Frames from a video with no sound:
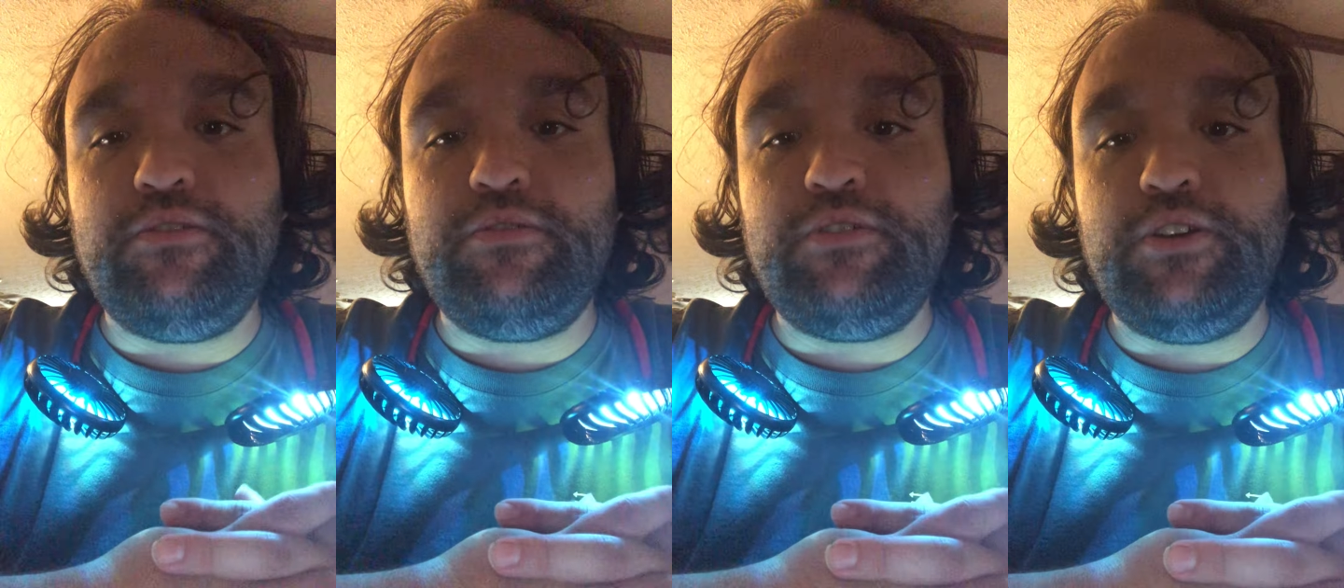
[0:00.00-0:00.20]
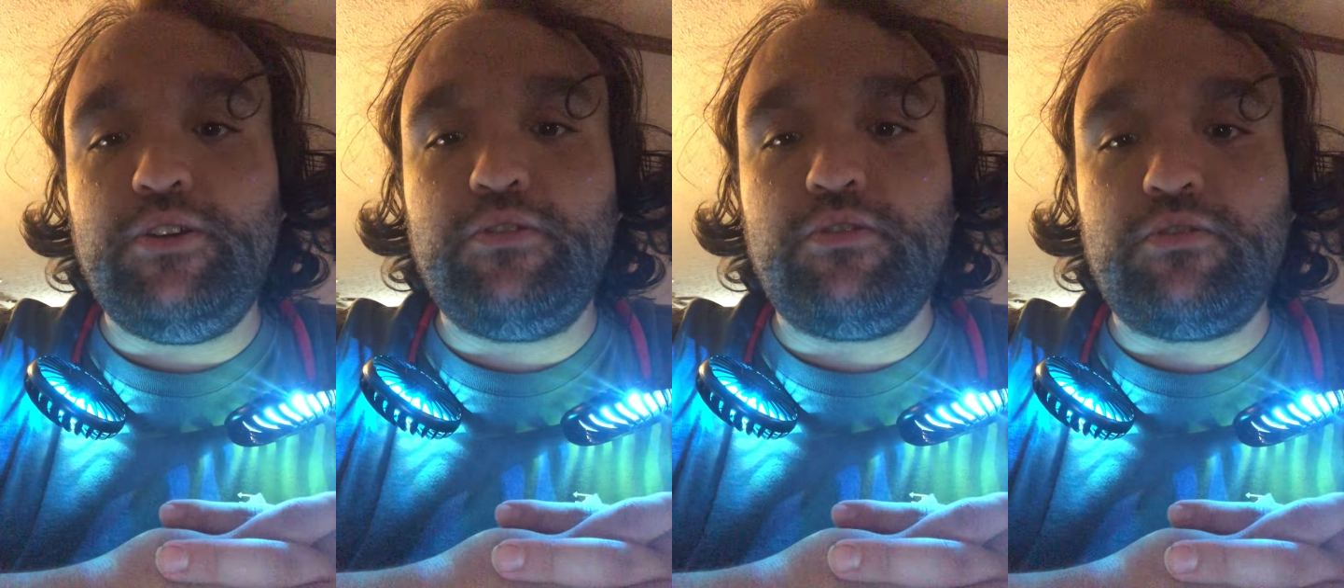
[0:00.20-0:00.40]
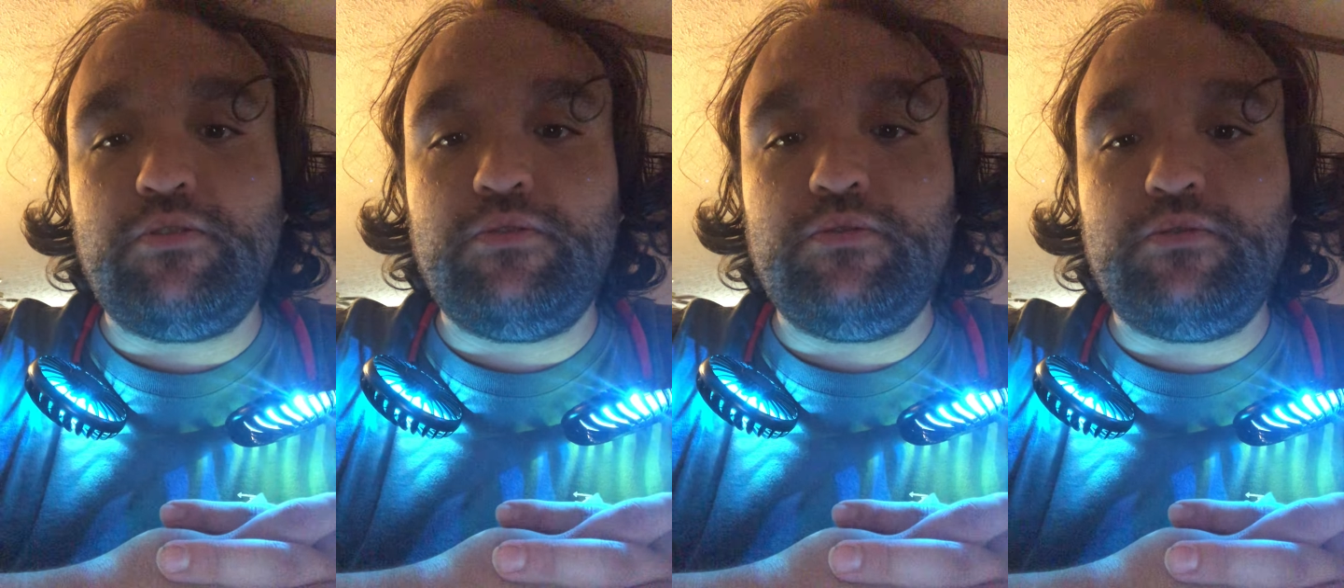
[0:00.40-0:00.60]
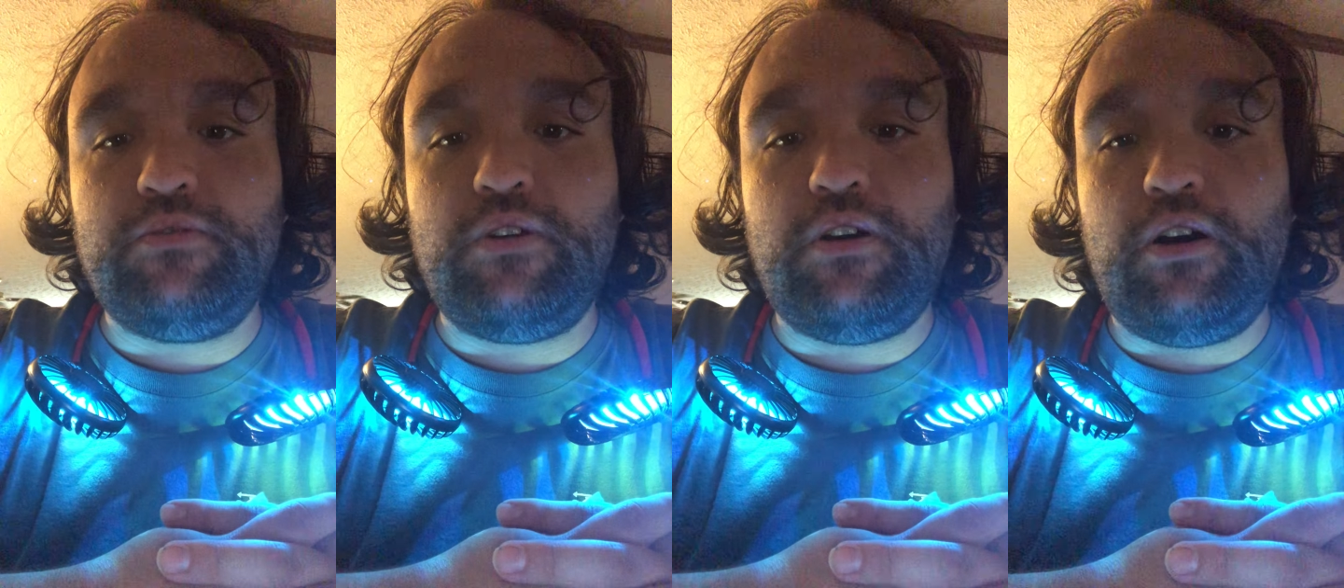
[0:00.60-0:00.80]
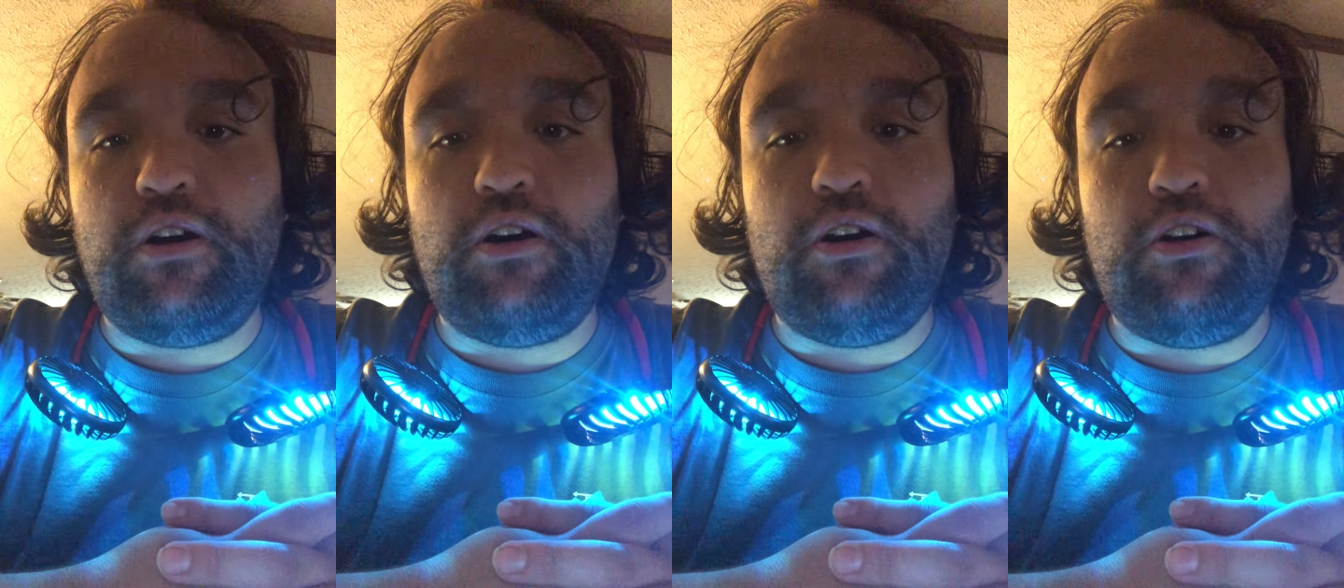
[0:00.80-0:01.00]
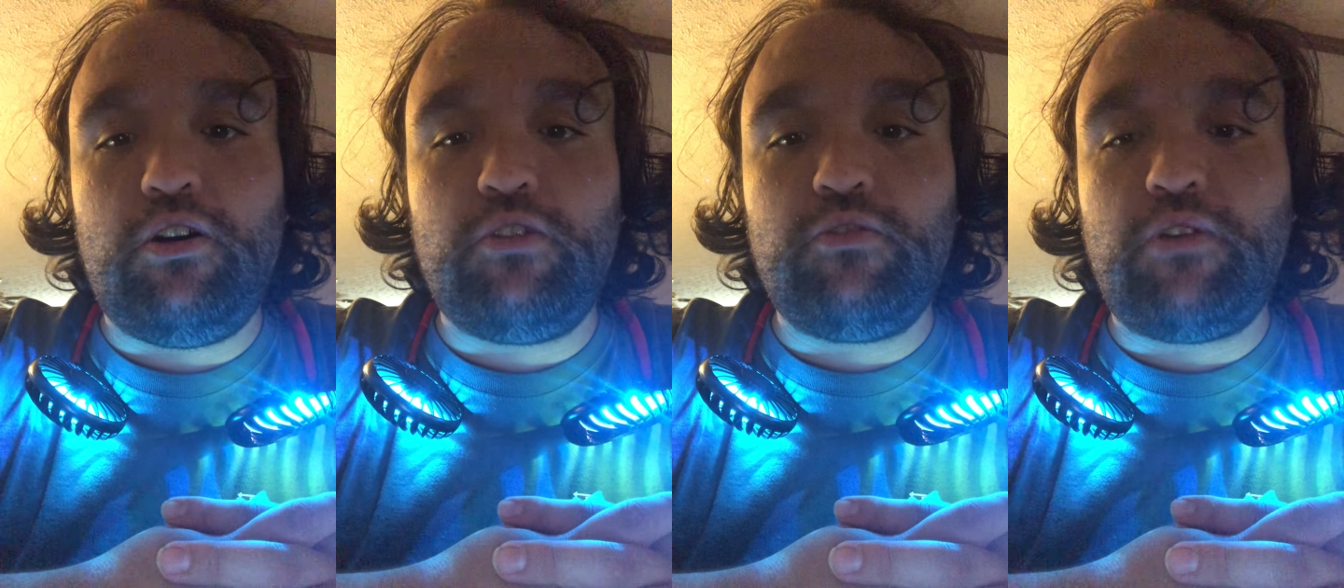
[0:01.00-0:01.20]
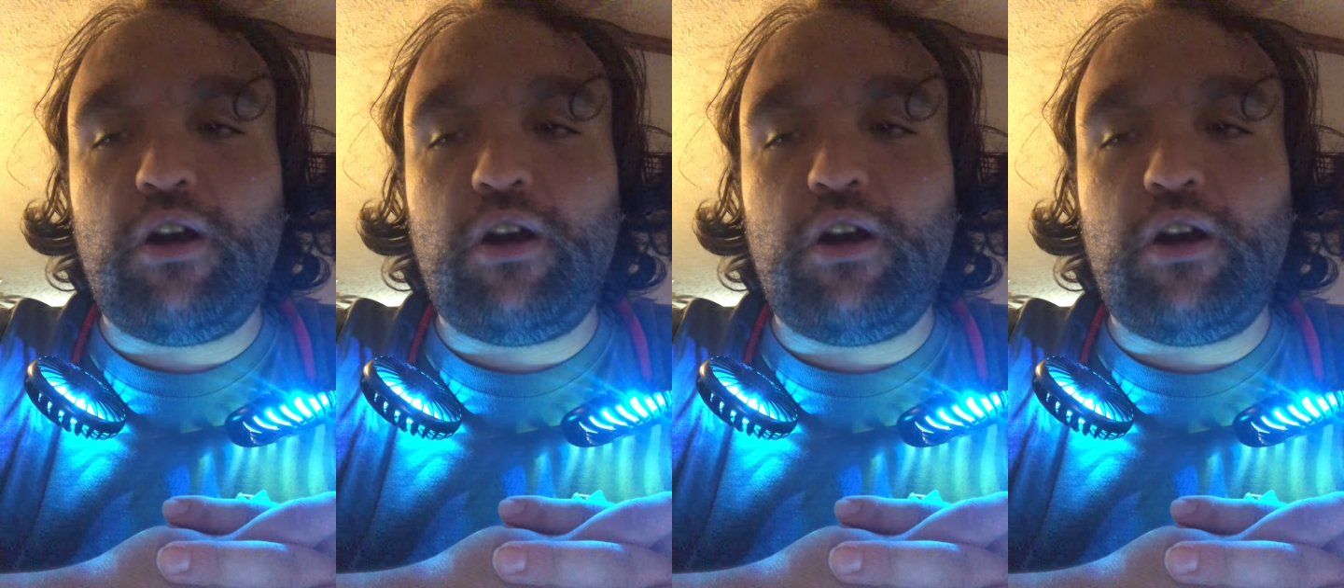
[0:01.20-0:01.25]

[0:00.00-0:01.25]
You're all